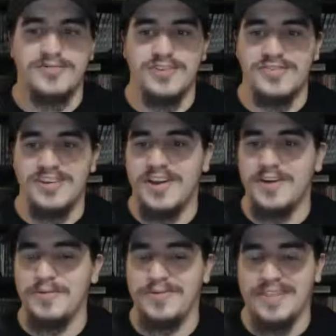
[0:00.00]
just so you
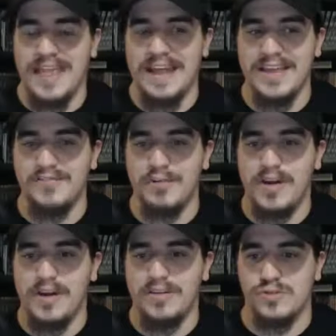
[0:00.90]
know, that is on
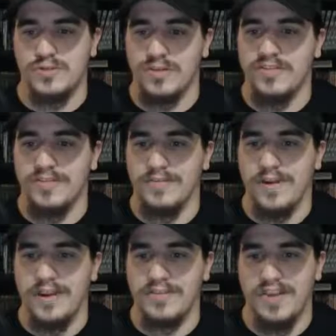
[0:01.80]
my short list of
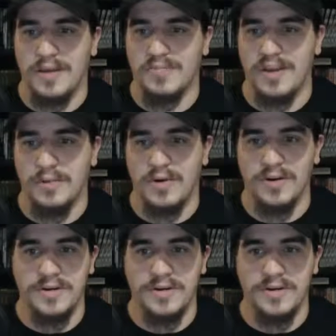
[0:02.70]
NES games that I want.